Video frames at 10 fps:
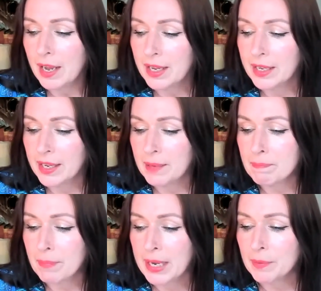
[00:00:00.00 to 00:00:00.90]
it
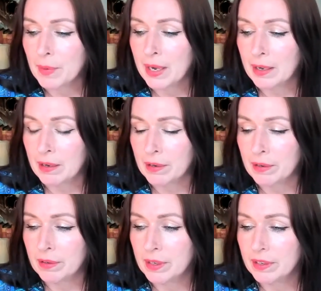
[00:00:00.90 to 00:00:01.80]
may
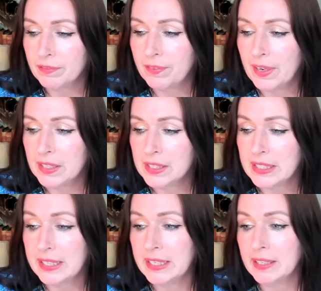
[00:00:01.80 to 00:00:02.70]
well,
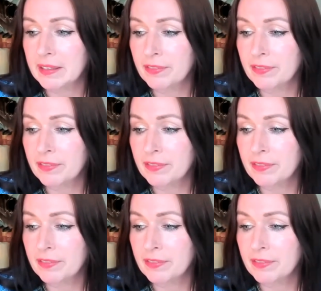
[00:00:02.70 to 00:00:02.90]
firstly,